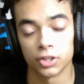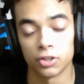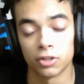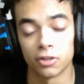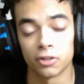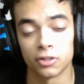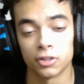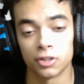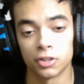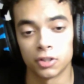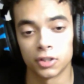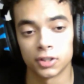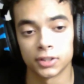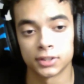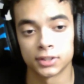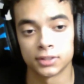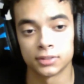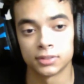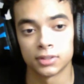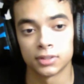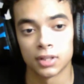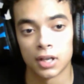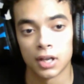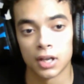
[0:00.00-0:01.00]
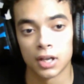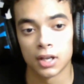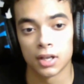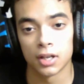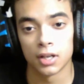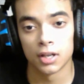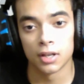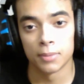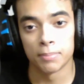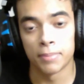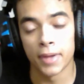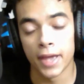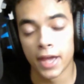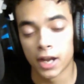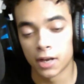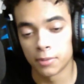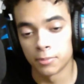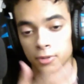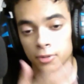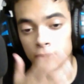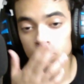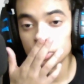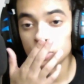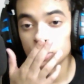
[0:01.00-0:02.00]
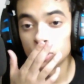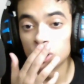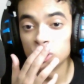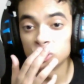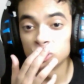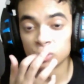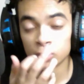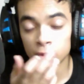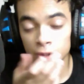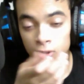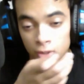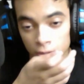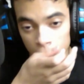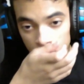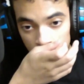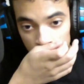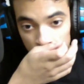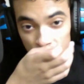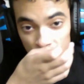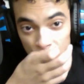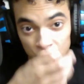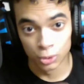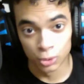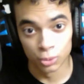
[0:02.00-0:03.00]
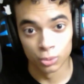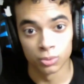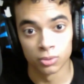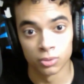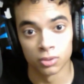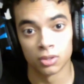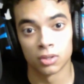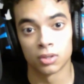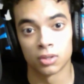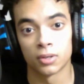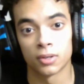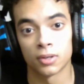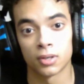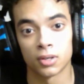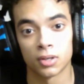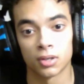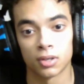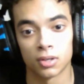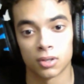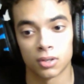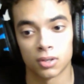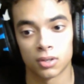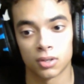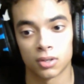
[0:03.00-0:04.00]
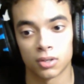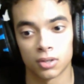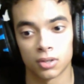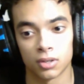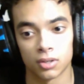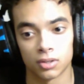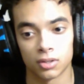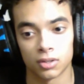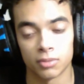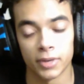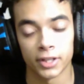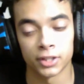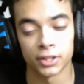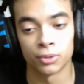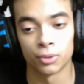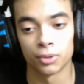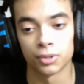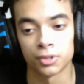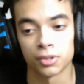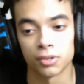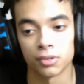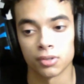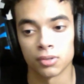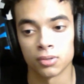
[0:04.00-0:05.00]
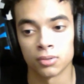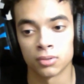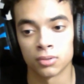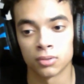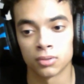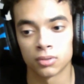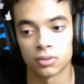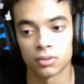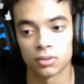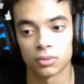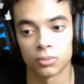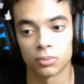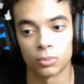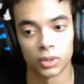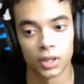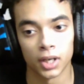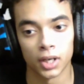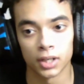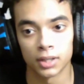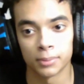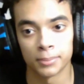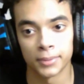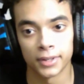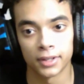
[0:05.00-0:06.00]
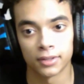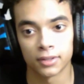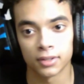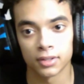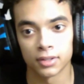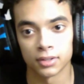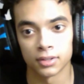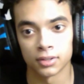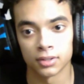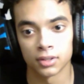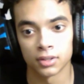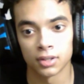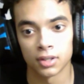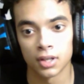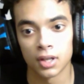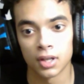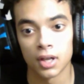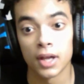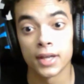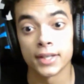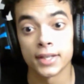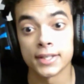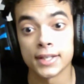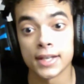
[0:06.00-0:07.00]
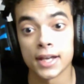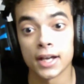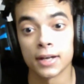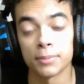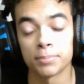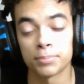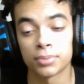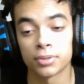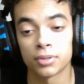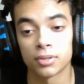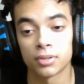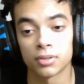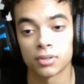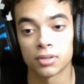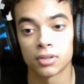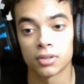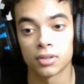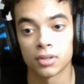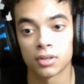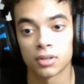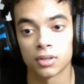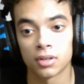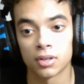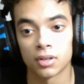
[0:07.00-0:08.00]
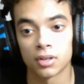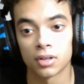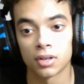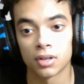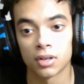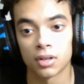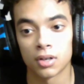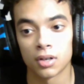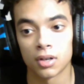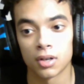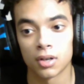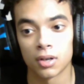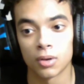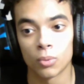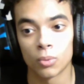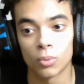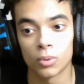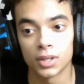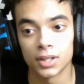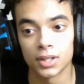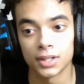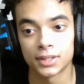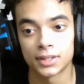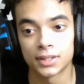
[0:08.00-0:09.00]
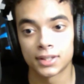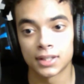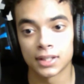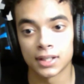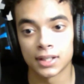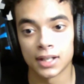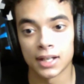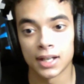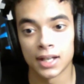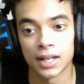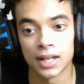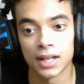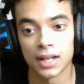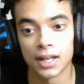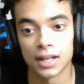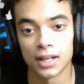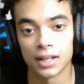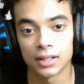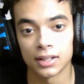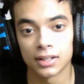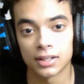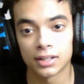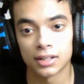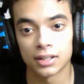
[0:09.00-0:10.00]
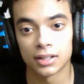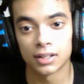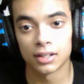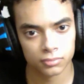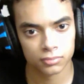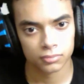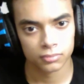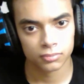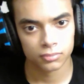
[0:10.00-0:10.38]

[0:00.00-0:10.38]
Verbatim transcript: you're you're in Panama. Who knows what they're gonna do to you? Might torture you. We're not in America. Yep. lucky. What the heck? You